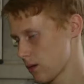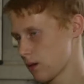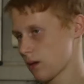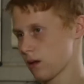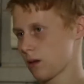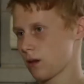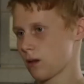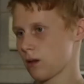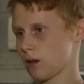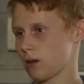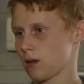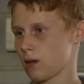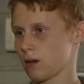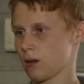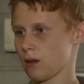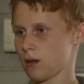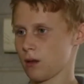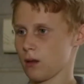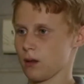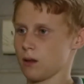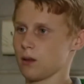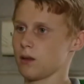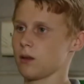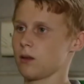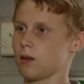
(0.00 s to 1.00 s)
the ELC,
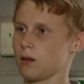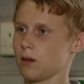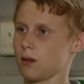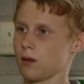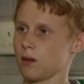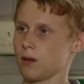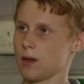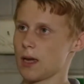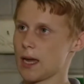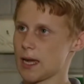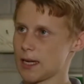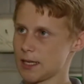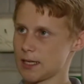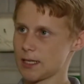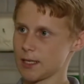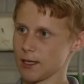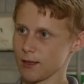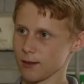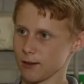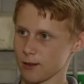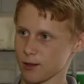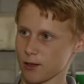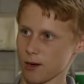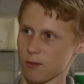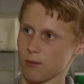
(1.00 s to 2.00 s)
that's the... Uh... East
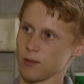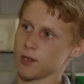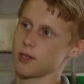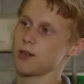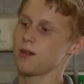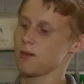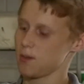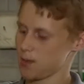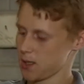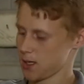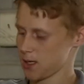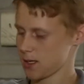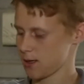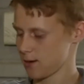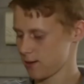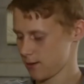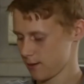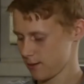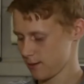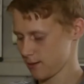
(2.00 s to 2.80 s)
London Championships? Yeah,